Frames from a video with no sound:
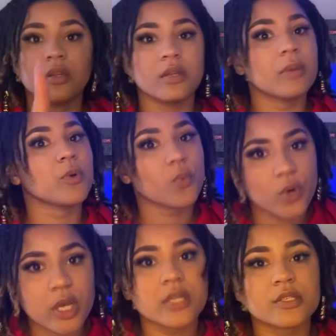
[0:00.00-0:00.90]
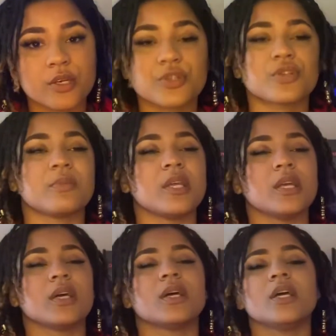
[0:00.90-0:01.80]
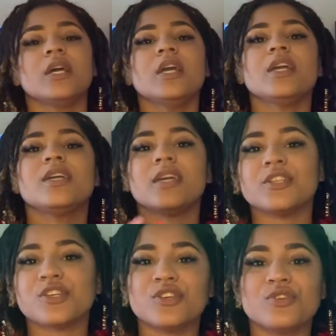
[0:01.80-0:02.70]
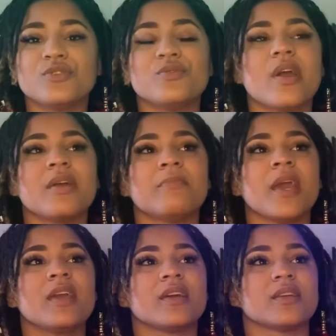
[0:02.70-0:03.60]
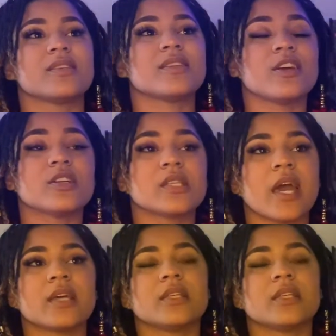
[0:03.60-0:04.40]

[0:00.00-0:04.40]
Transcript: number one, social media, get to you and make it a scare tactic